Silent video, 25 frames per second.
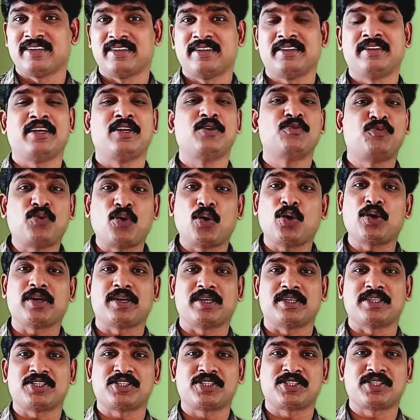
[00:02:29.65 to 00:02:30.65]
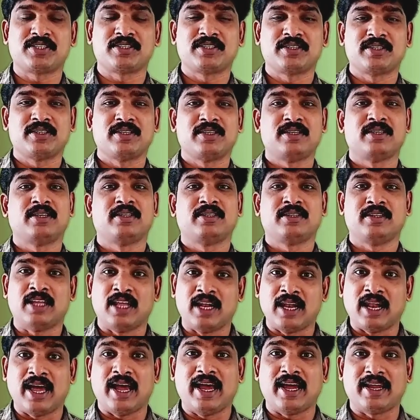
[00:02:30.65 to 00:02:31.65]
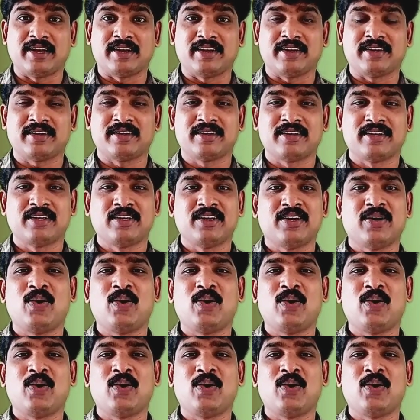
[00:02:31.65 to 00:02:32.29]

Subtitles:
then forest, the land.